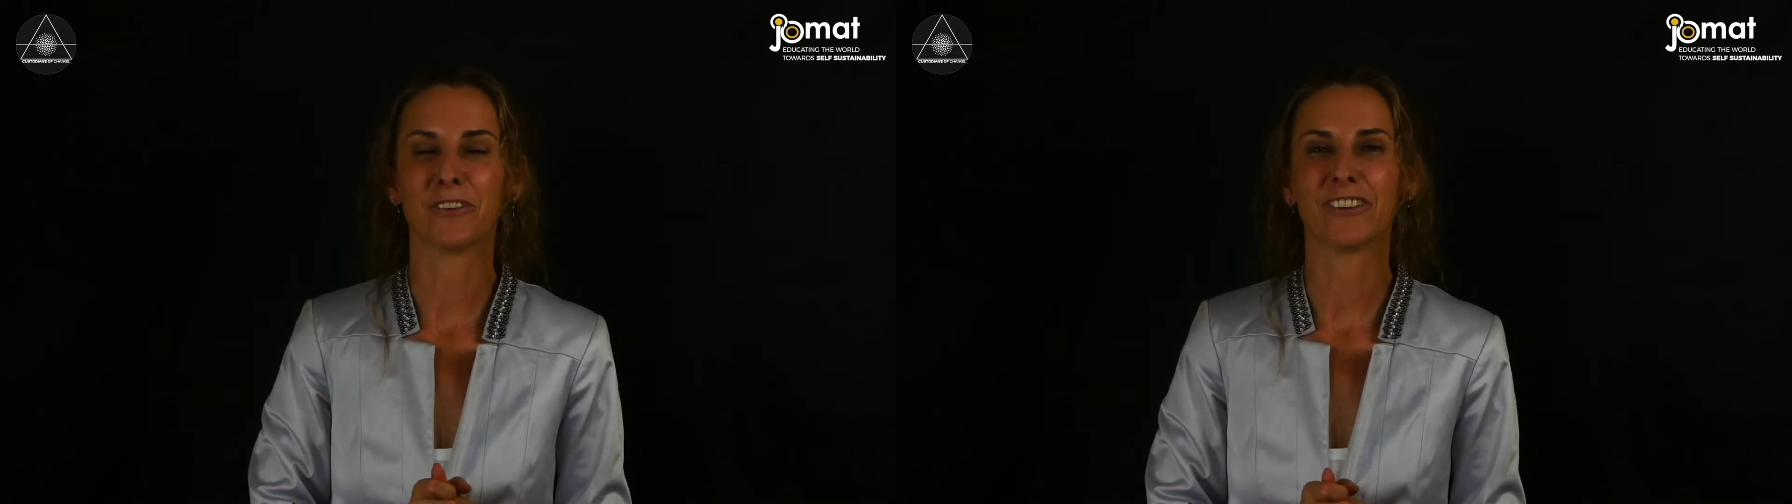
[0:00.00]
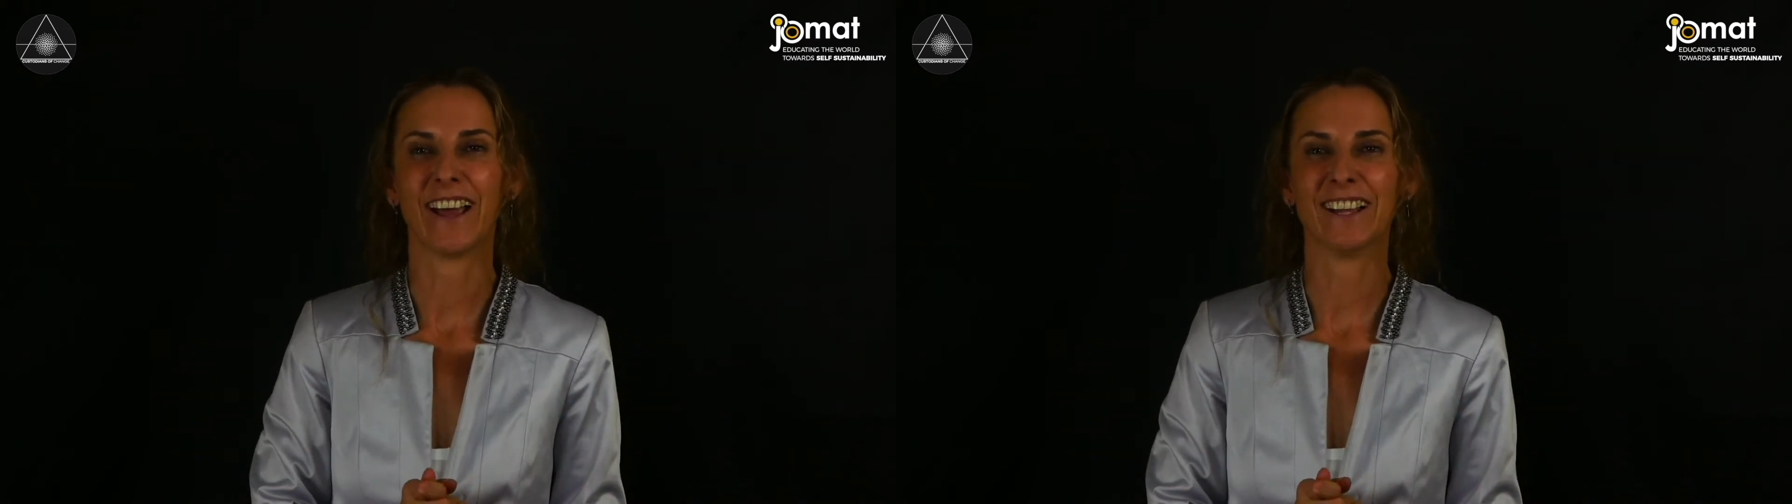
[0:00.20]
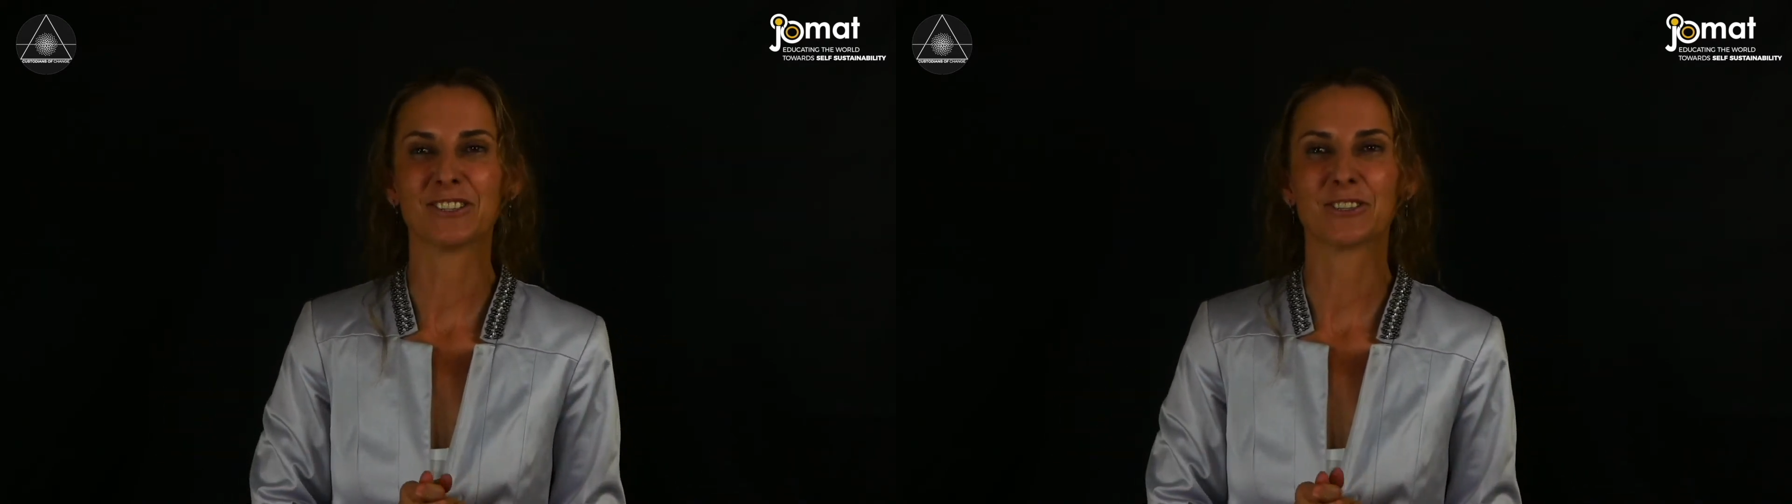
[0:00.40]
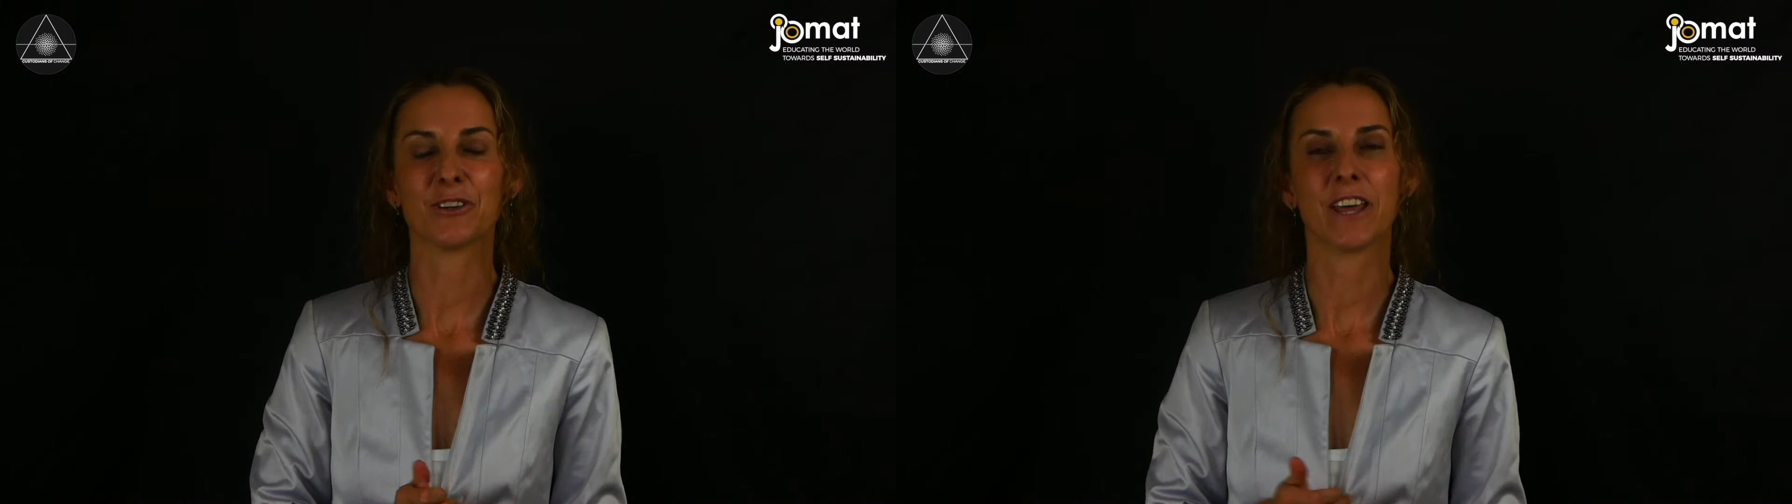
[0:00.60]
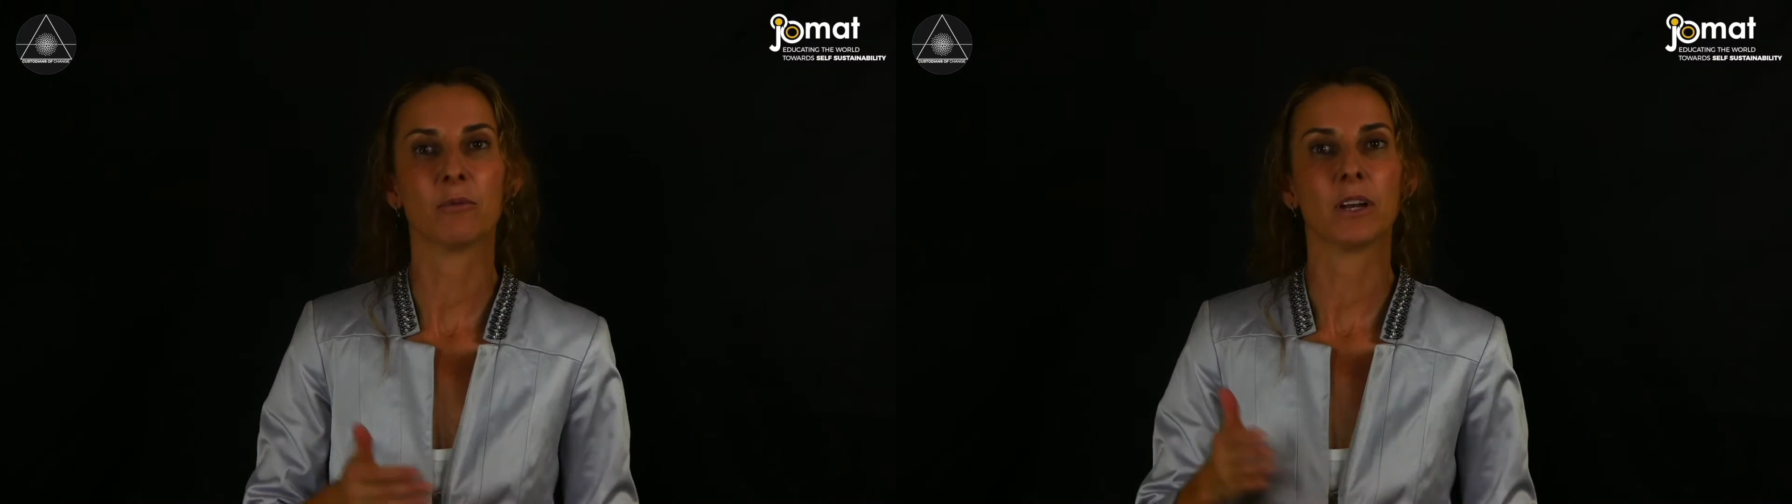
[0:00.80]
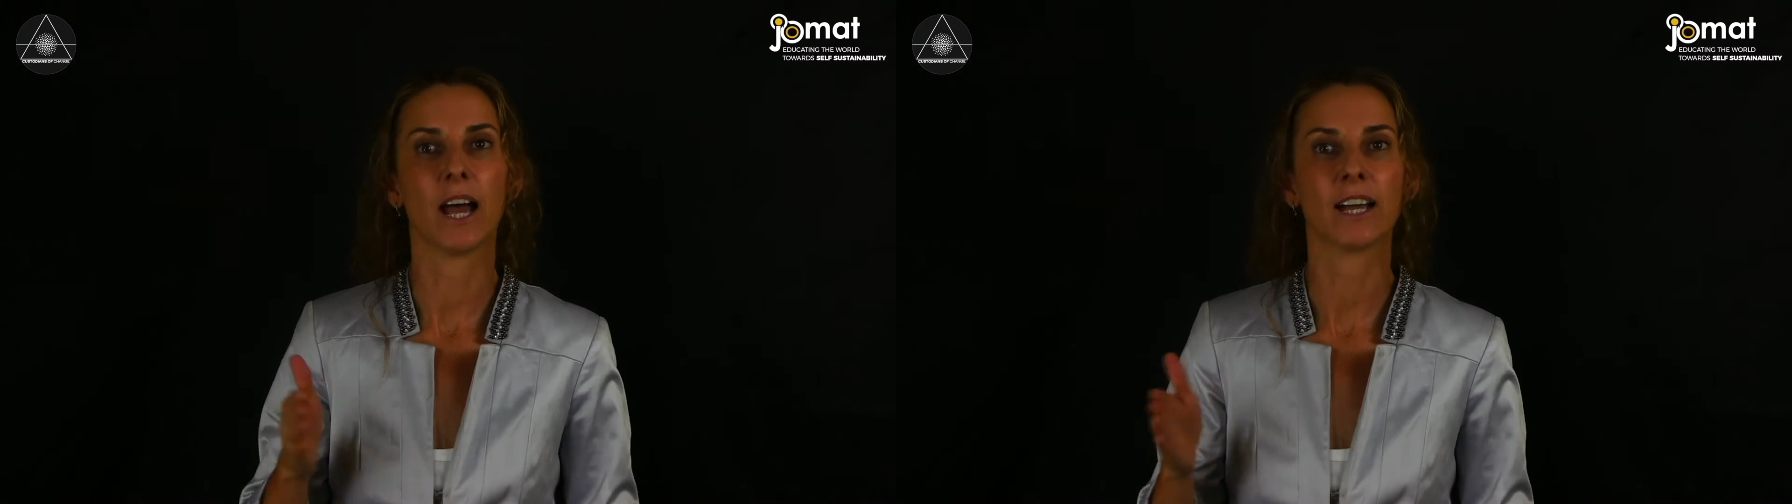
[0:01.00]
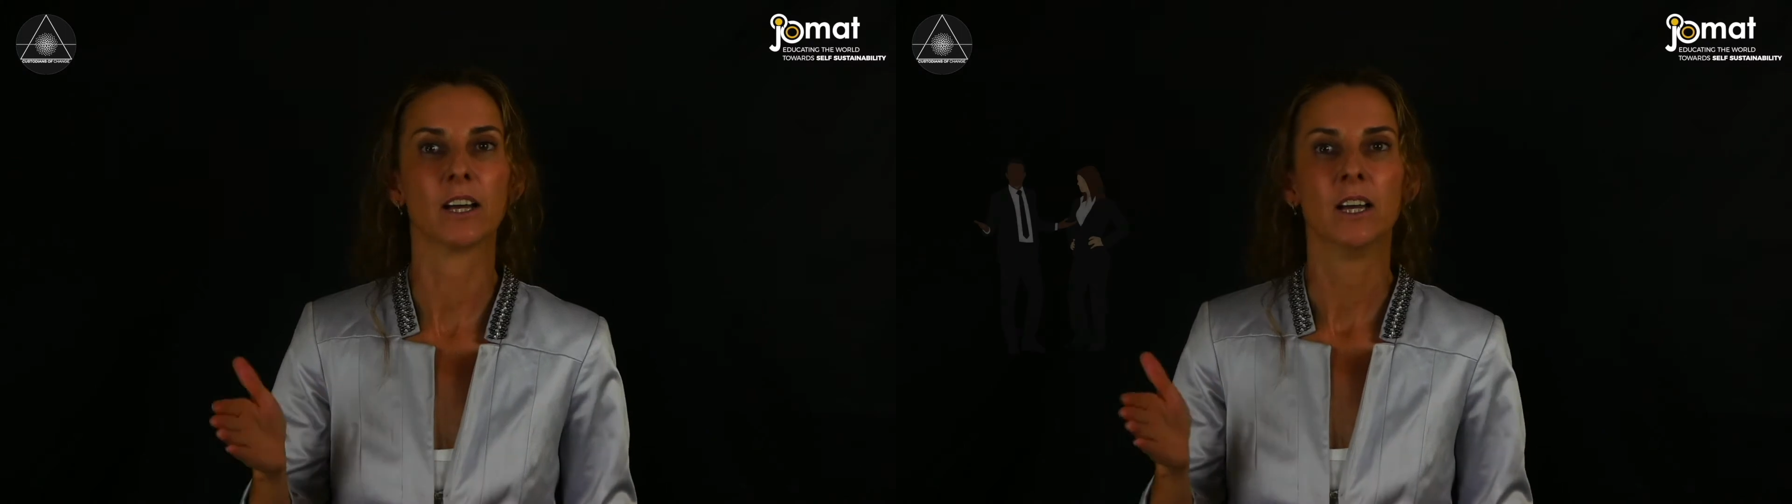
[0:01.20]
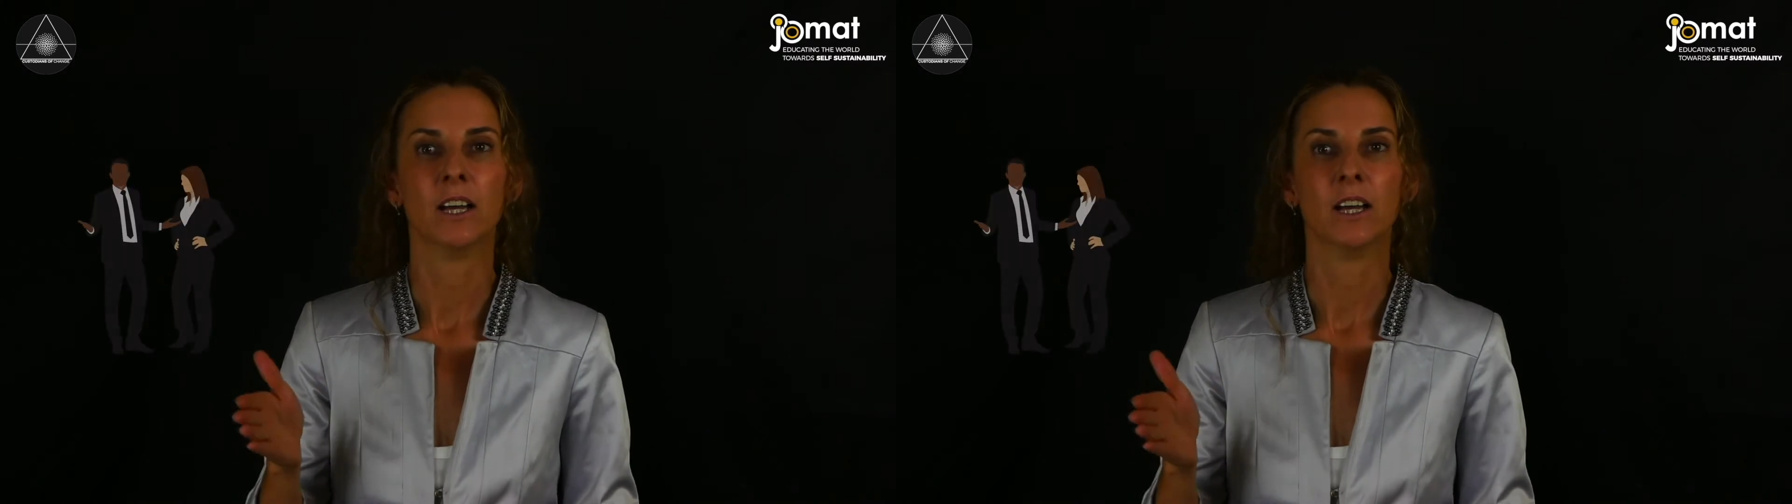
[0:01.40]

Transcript: And so they were like